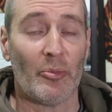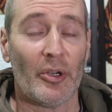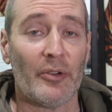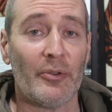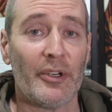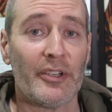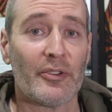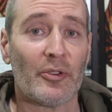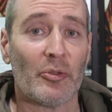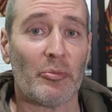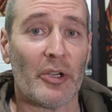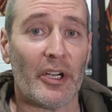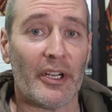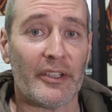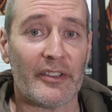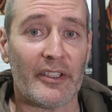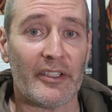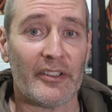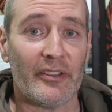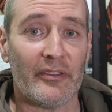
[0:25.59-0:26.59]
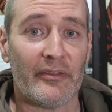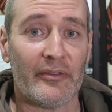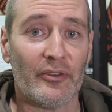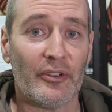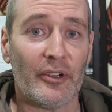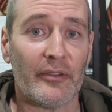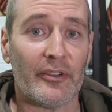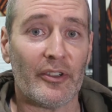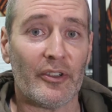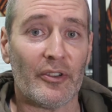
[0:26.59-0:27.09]
My original
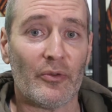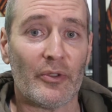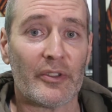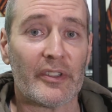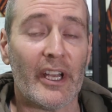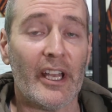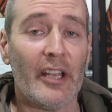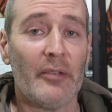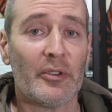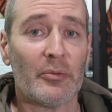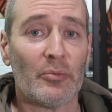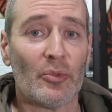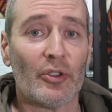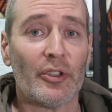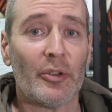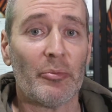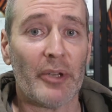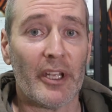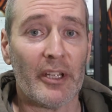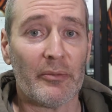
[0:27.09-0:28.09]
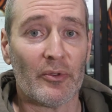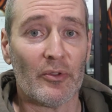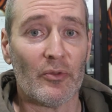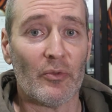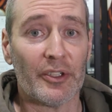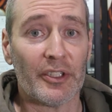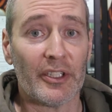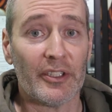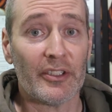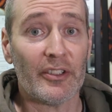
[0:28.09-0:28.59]
Pine64 review was aimed more at people
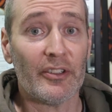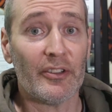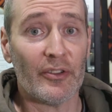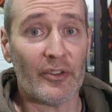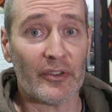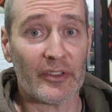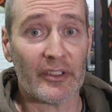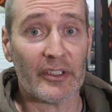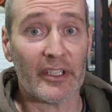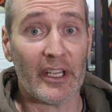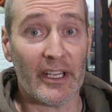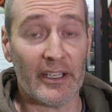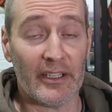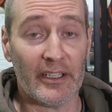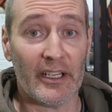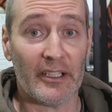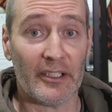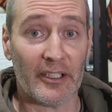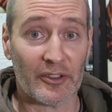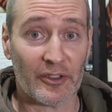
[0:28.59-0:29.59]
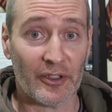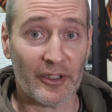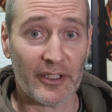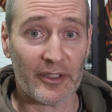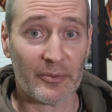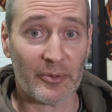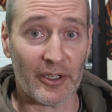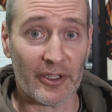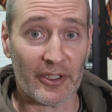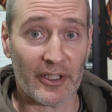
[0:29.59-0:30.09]
wanting to use it in
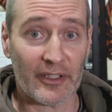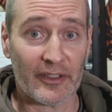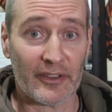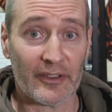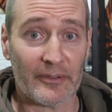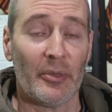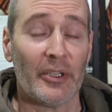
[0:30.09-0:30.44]
electronics projects.